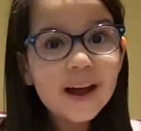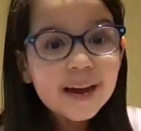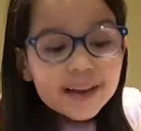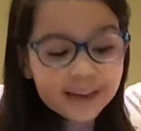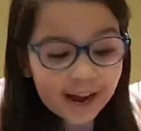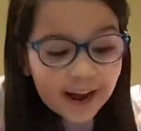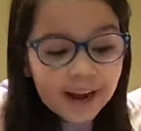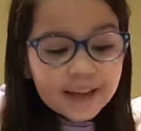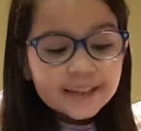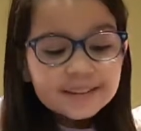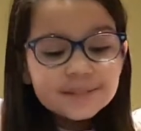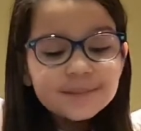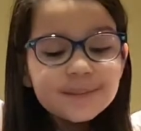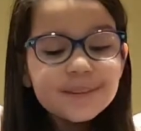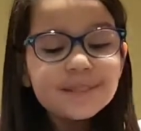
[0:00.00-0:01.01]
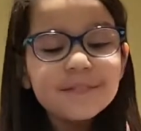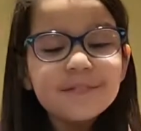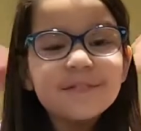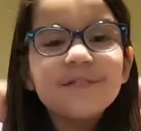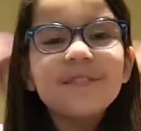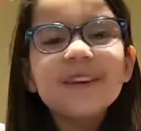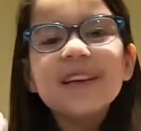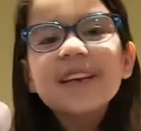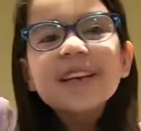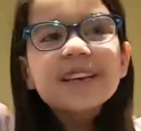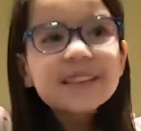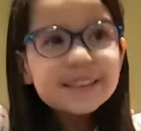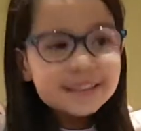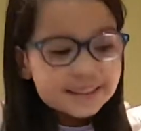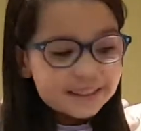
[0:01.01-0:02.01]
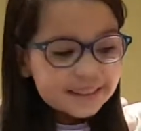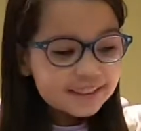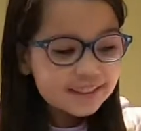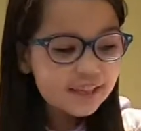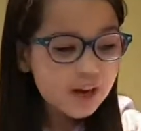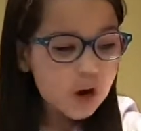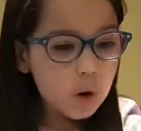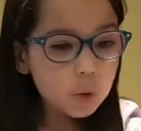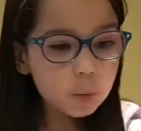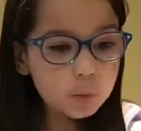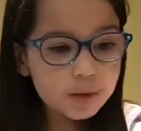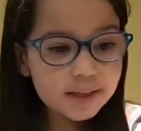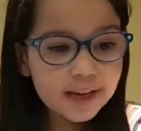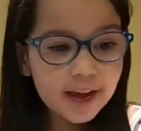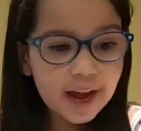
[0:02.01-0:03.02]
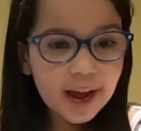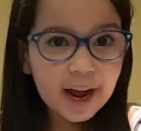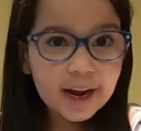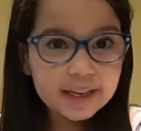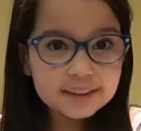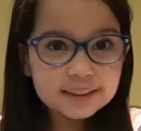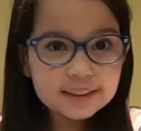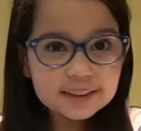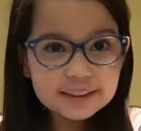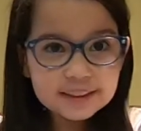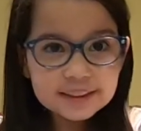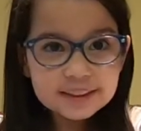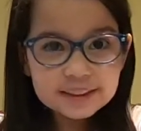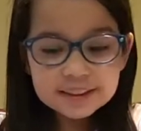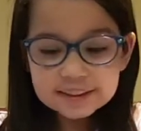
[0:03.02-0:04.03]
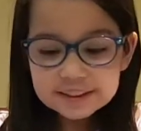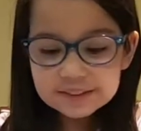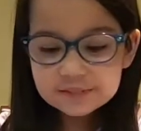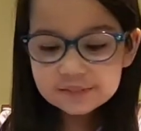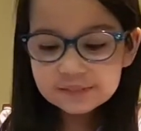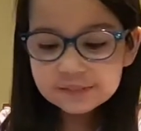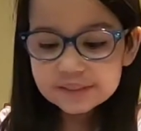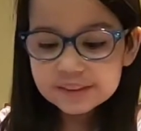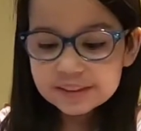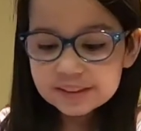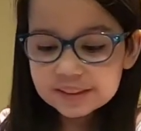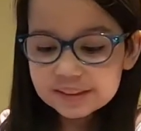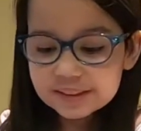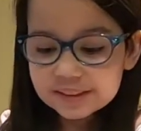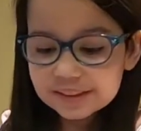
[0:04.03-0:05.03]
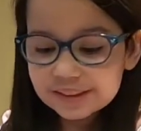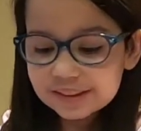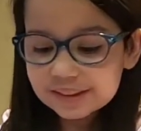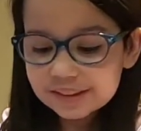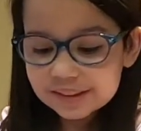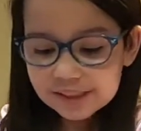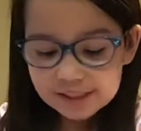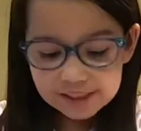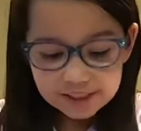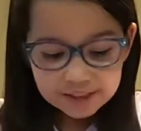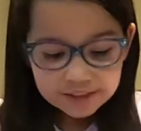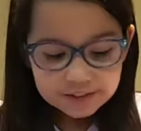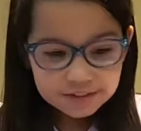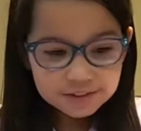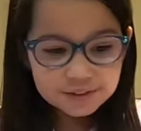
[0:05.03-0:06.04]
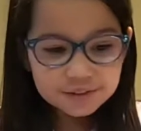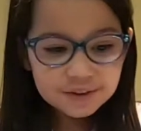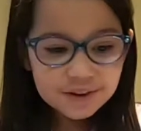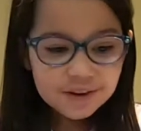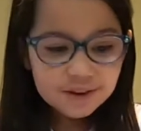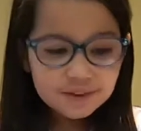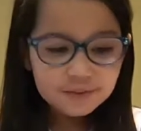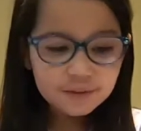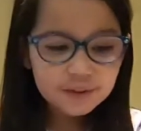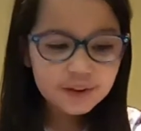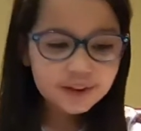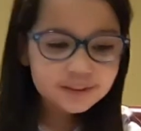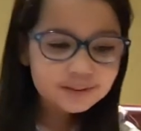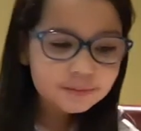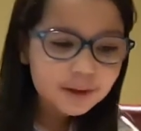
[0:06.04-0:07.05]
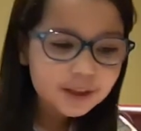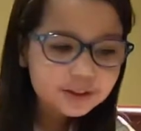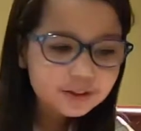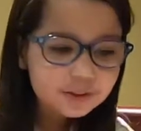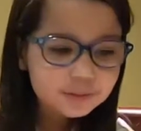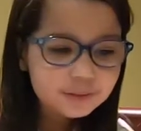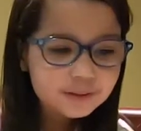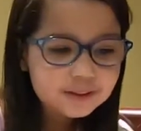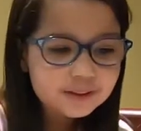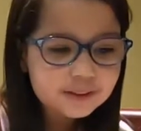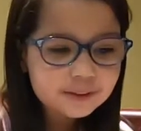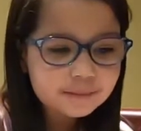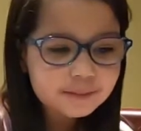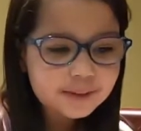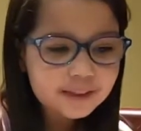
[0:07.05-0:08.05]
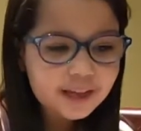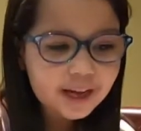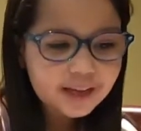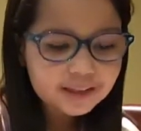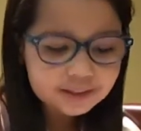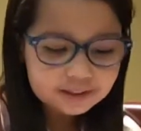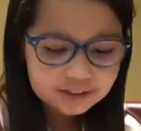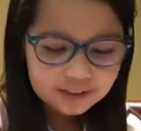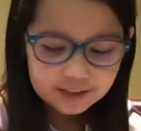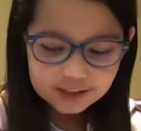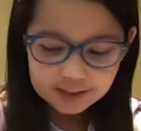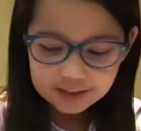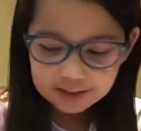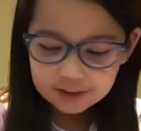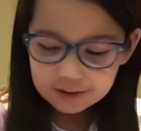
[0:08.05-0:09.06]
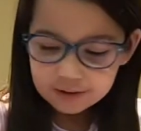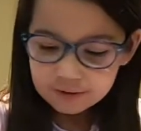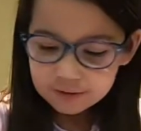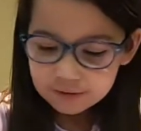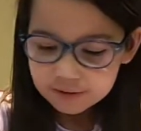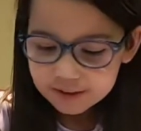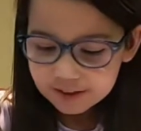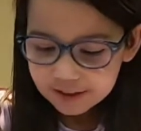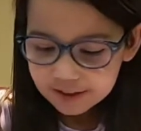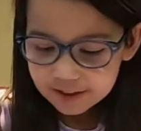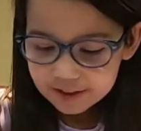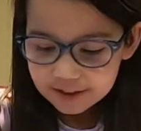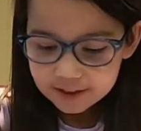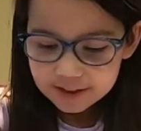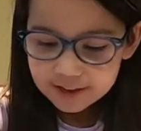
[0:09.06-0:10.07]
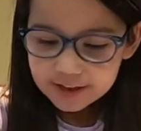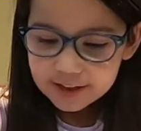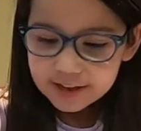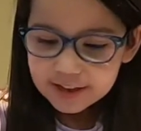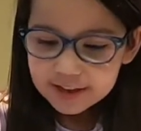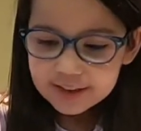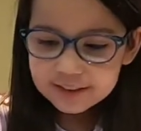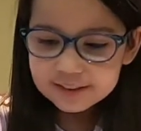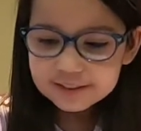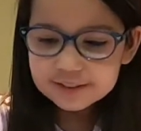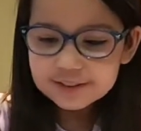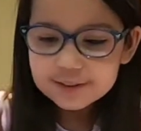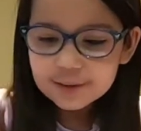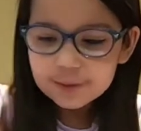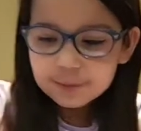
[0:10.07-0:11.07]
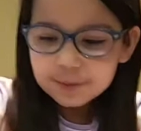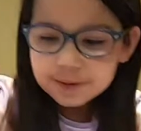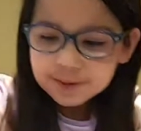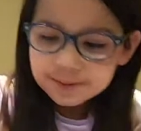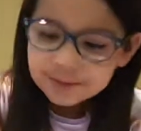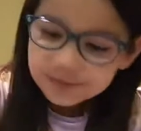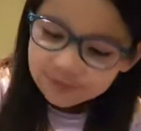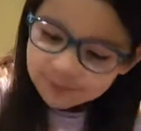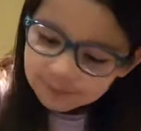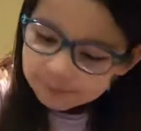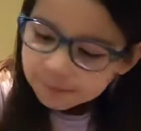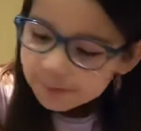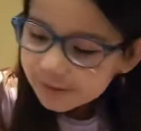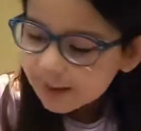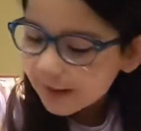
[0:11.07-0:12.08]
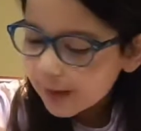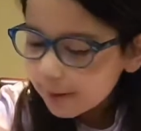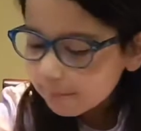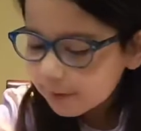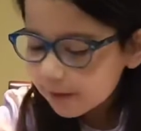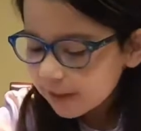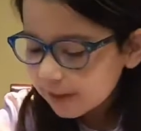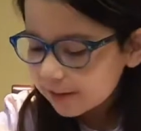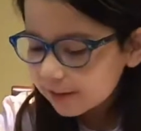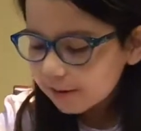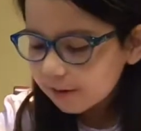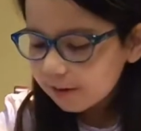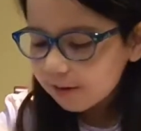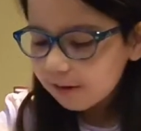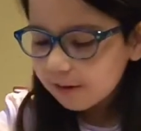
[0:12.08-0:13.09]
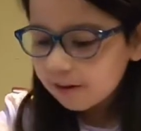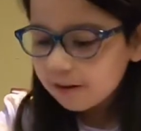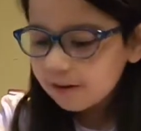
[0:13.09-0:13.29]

Guys, we finished! We actually finished. So we got some extra pieces, but that is okay. And so we can put Emma in the cart.